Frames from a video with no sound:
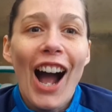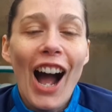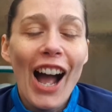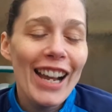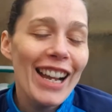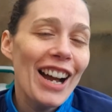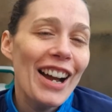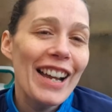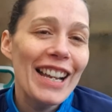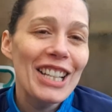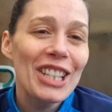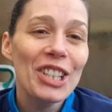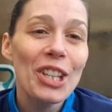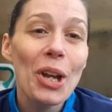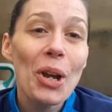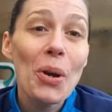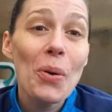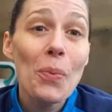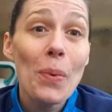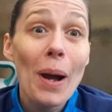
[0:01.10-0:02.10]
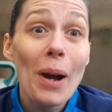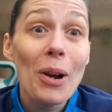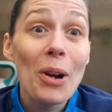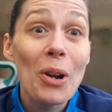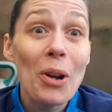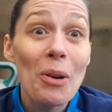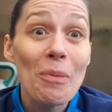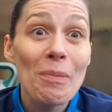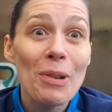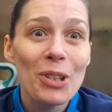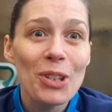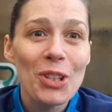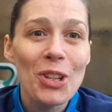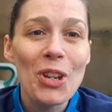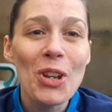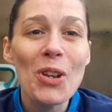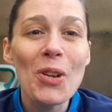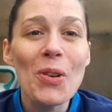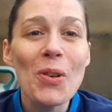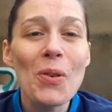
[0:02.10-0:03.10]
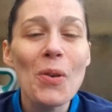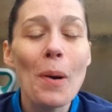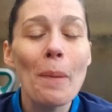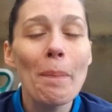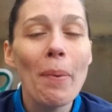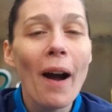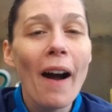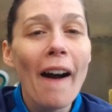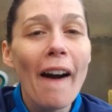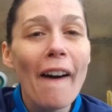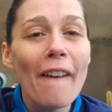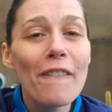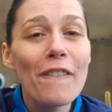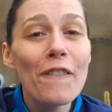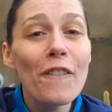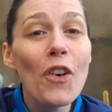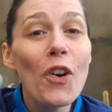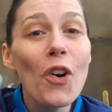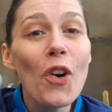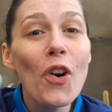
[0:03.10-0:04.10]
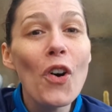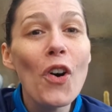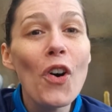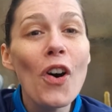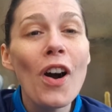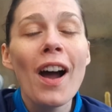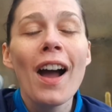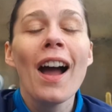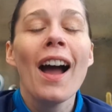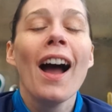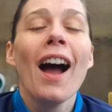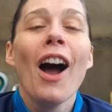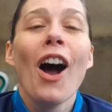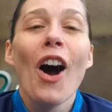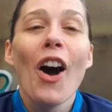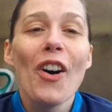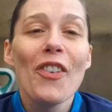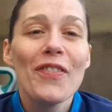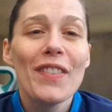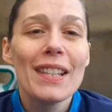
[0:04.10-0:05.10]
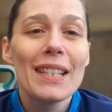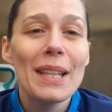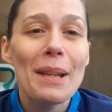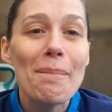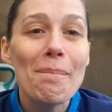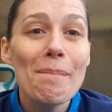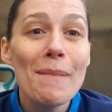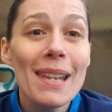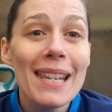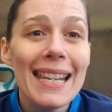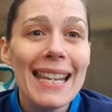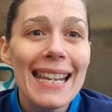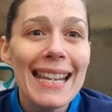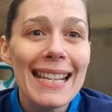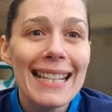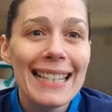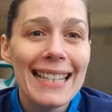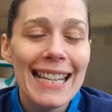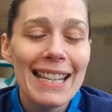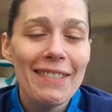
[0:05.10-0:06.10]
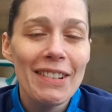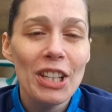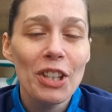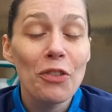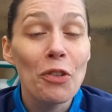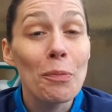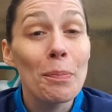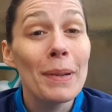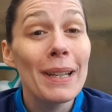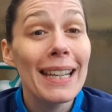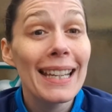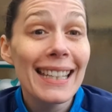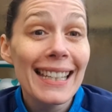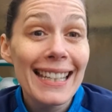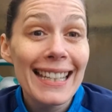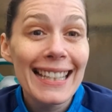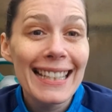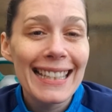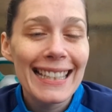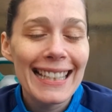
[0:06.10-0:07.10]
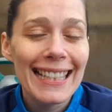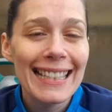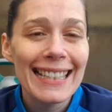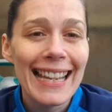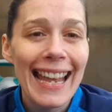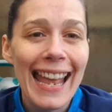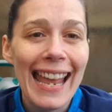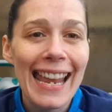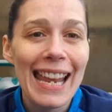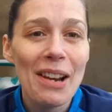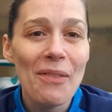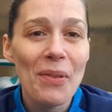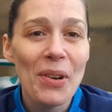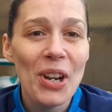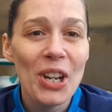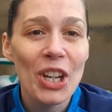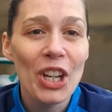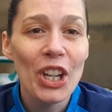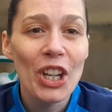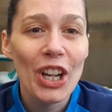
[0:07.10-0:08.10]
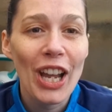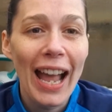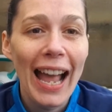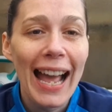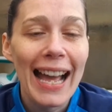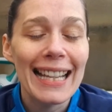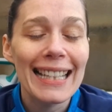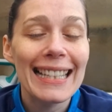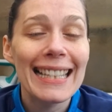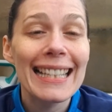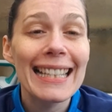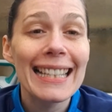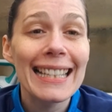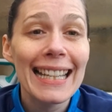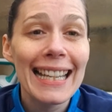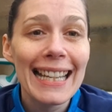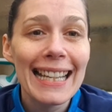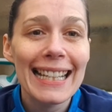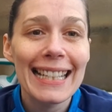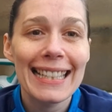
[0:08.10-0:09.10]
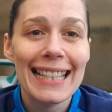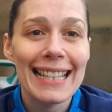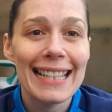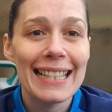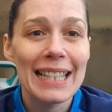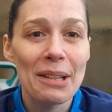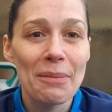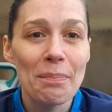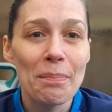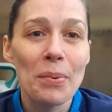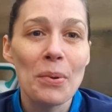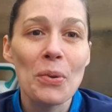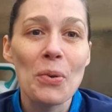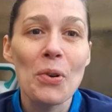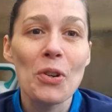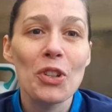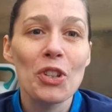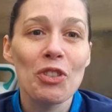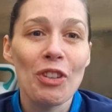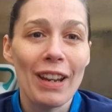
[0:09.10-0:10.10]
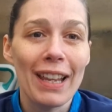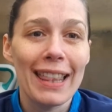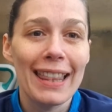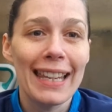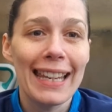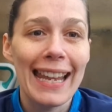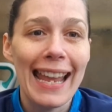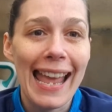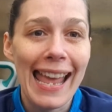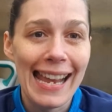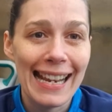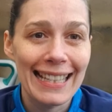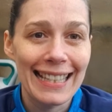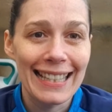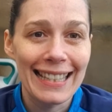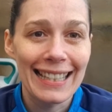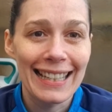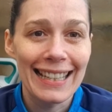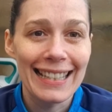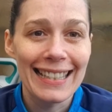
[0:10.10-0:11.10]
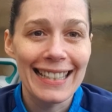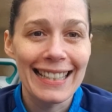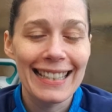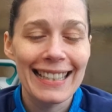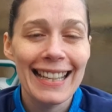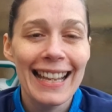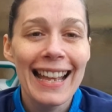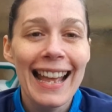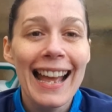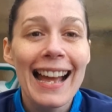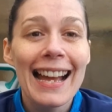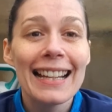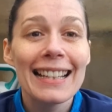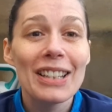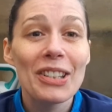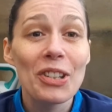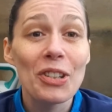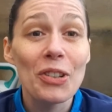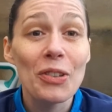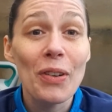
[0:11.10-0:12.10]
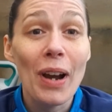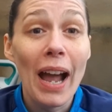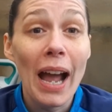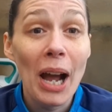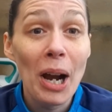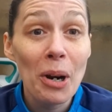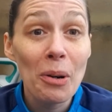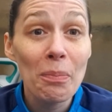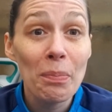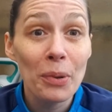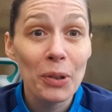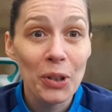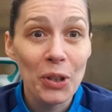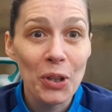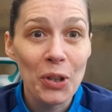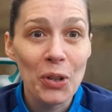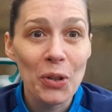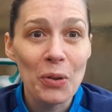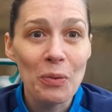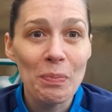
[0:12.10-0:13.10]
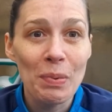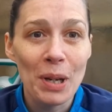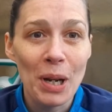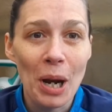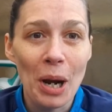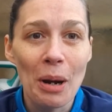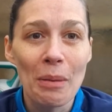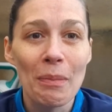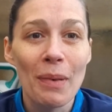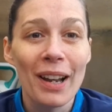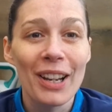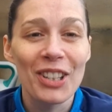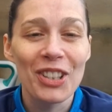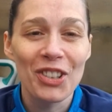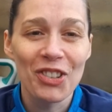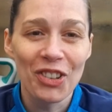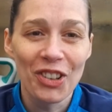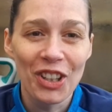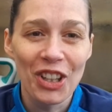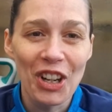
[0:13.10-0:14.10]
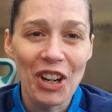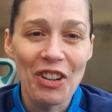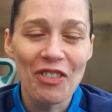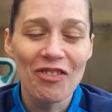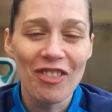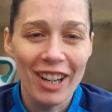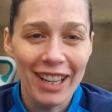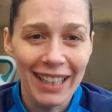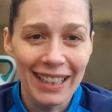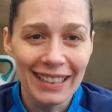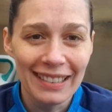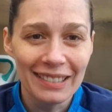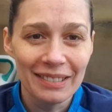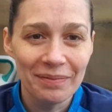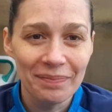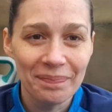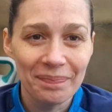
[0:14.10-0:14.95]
Hi guys, so welcome to part 4 of this mini series for beginners. Today we're going to look at 6 simple strengthening exercises to help you become a stronger runner.